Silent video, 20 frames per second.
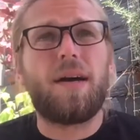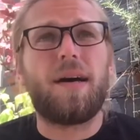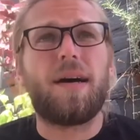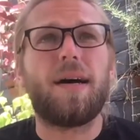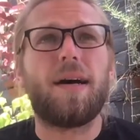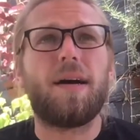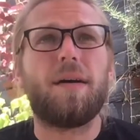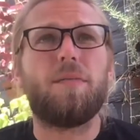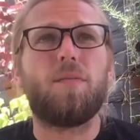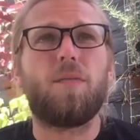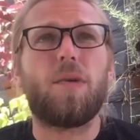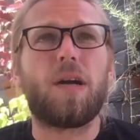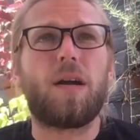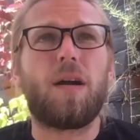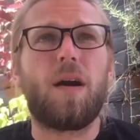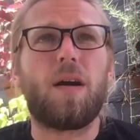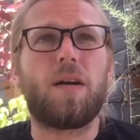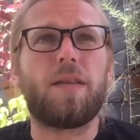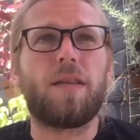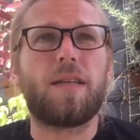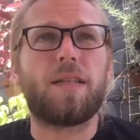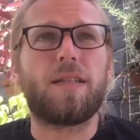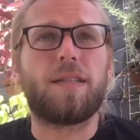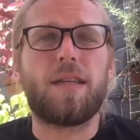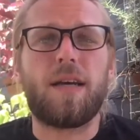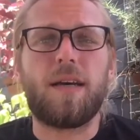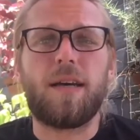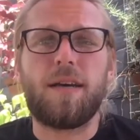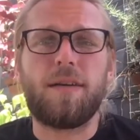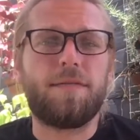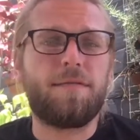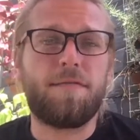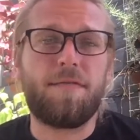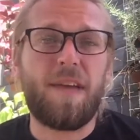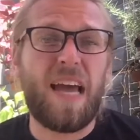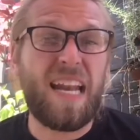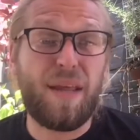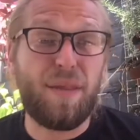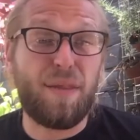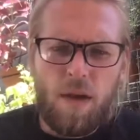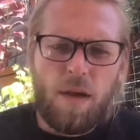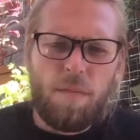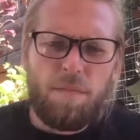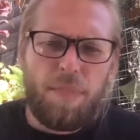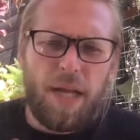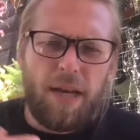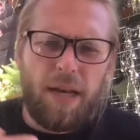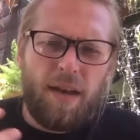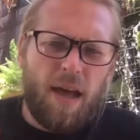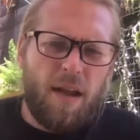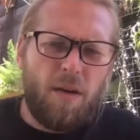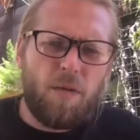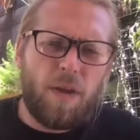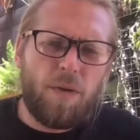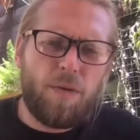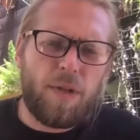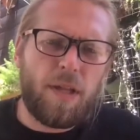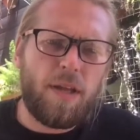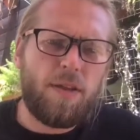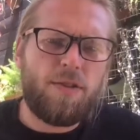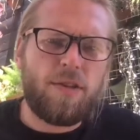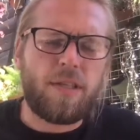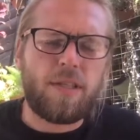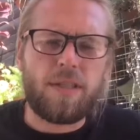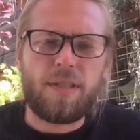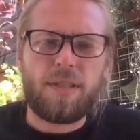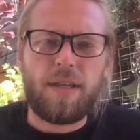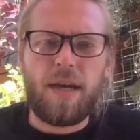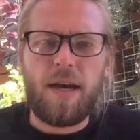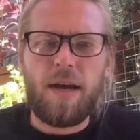um, regardless of anything, but not only religions.